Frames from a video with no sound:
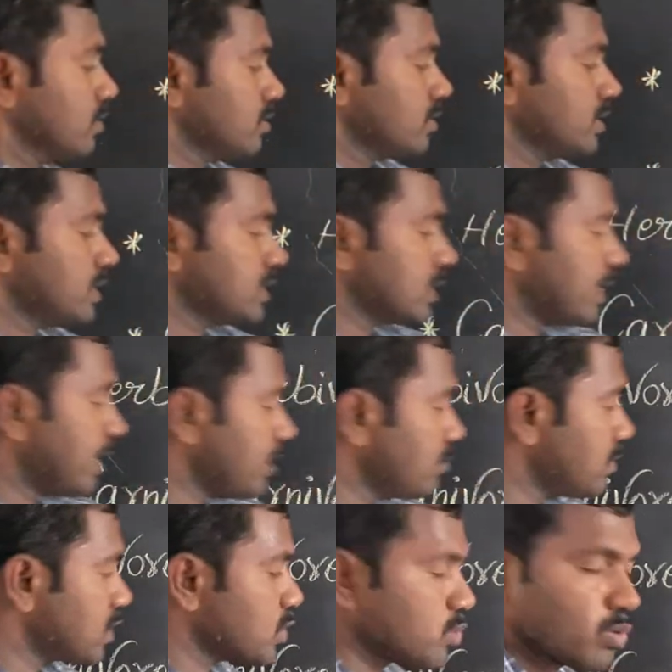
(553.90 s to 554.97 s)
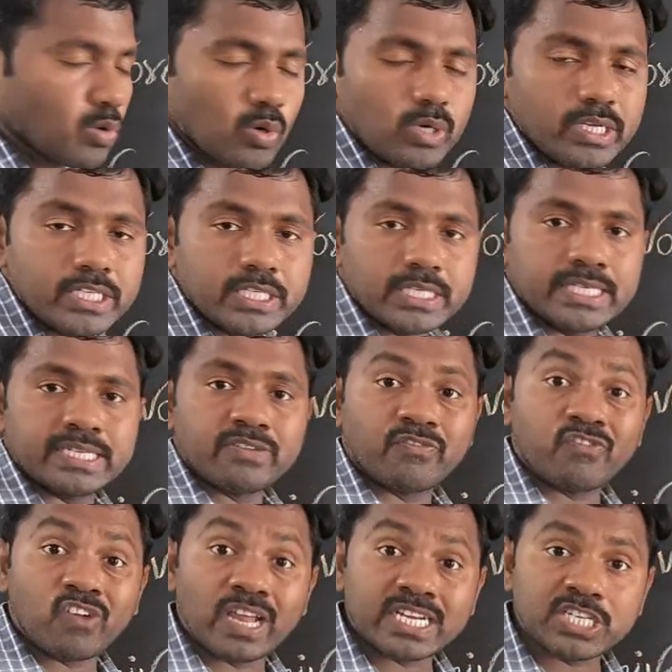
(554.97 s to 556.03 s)
These animals only
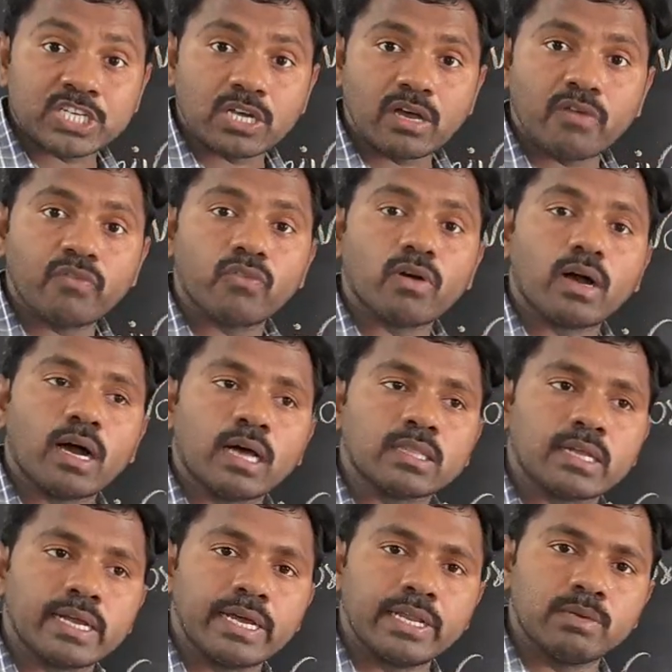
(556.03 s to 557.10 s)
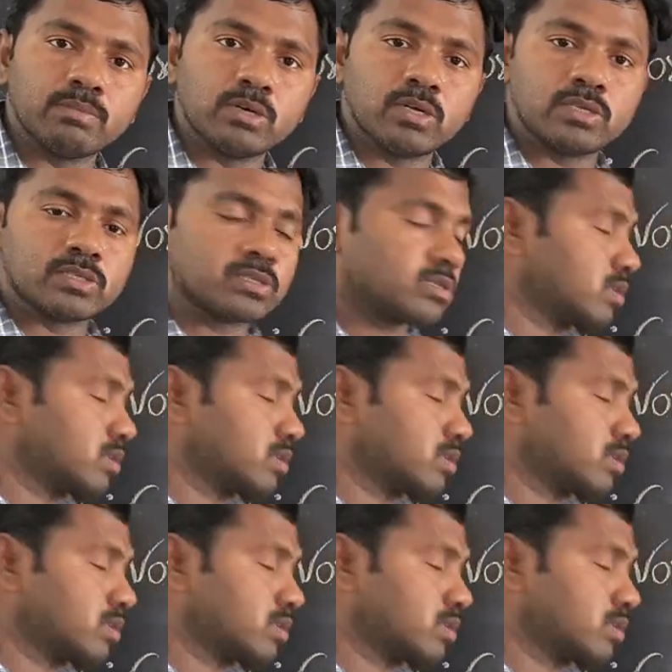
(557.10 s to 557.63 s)
eat flesh of other animals.